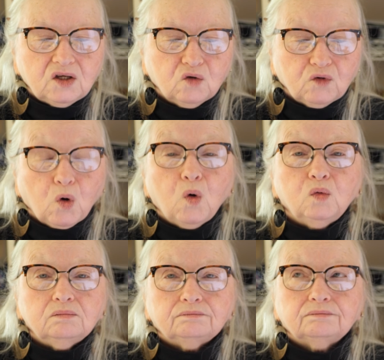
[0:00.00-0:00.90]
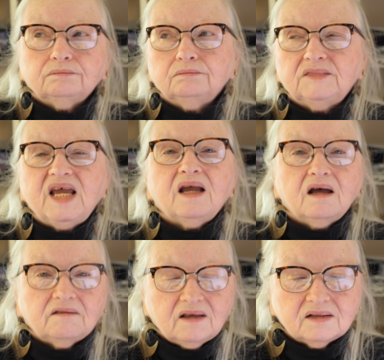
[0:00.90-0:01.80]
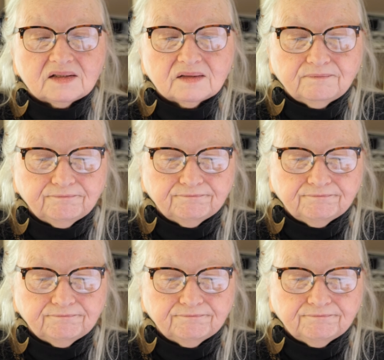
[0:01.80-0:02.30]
your own take on things.